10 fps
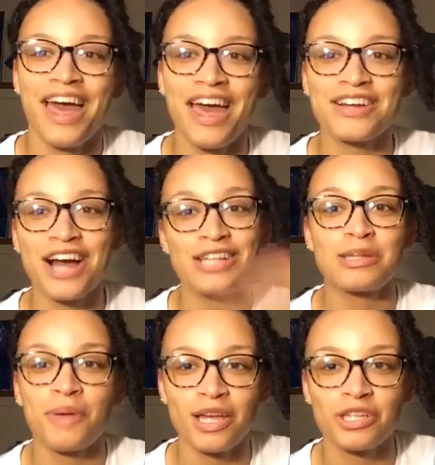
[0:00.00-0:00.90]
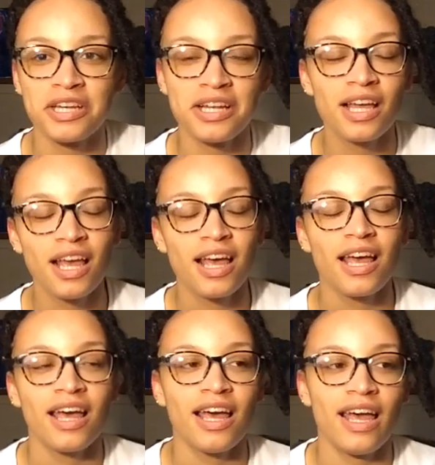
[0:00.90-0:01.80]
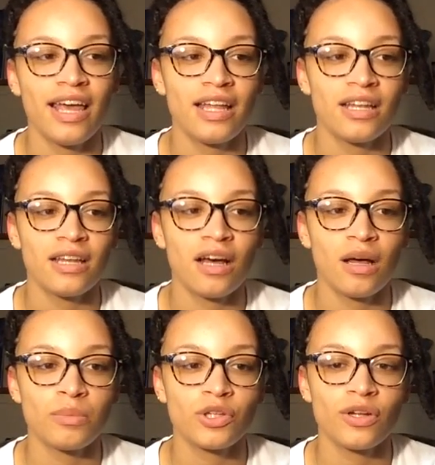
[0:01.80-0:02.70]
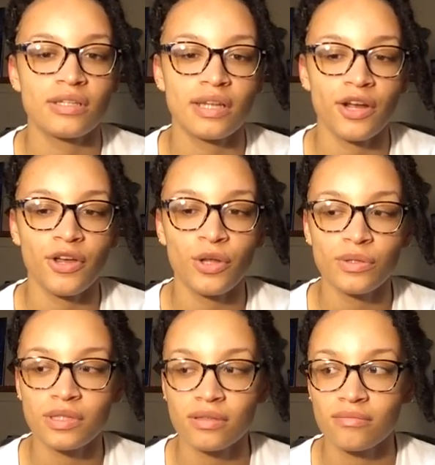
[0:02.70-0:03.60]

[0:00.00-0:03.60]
And constipation in certain scenarios.